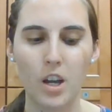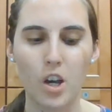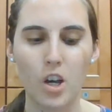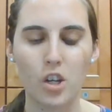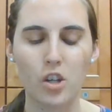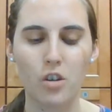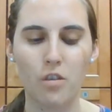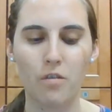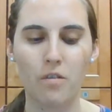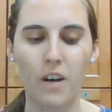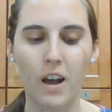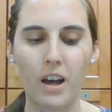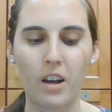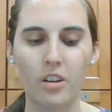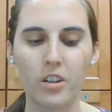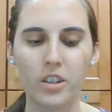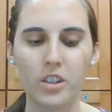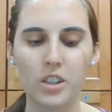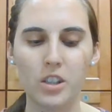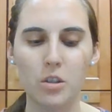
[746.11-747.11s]
She filed
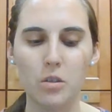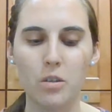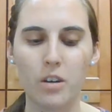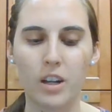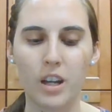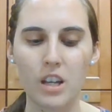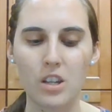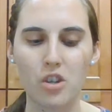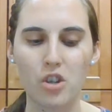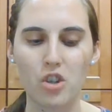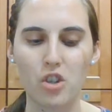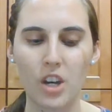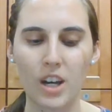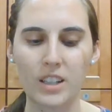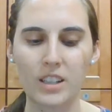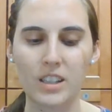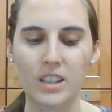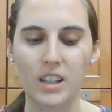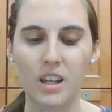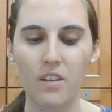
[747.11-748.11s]
a suit against
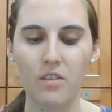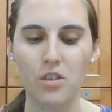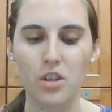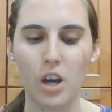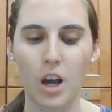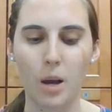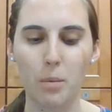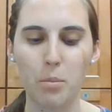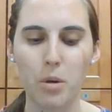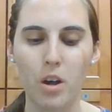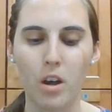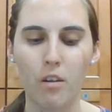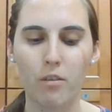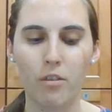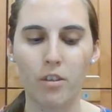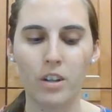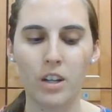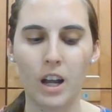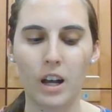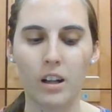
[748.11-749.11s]
Jen's gift shop for
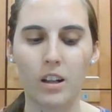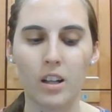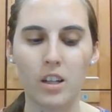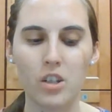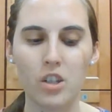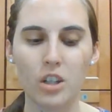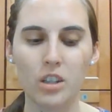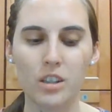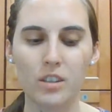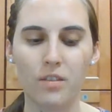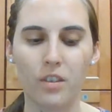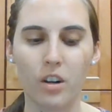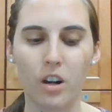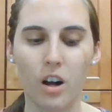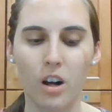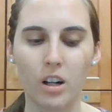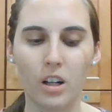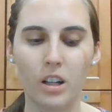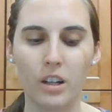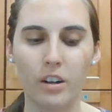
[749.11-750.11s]
negligence for
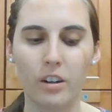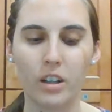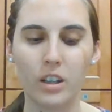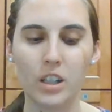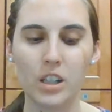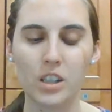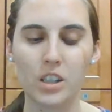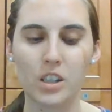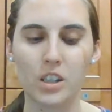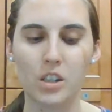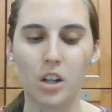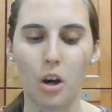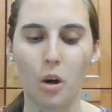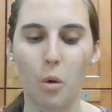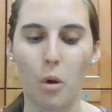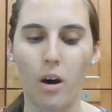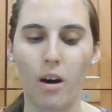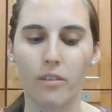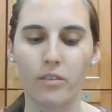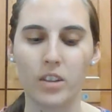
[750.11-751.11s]
not clearing the snow
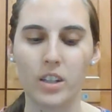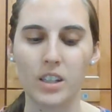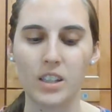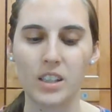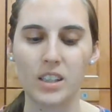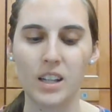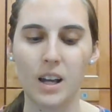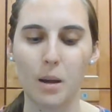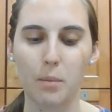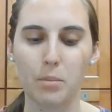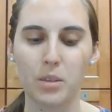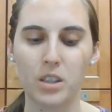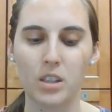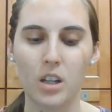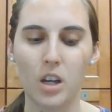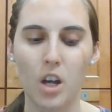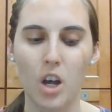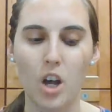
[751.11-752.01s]
off the steps.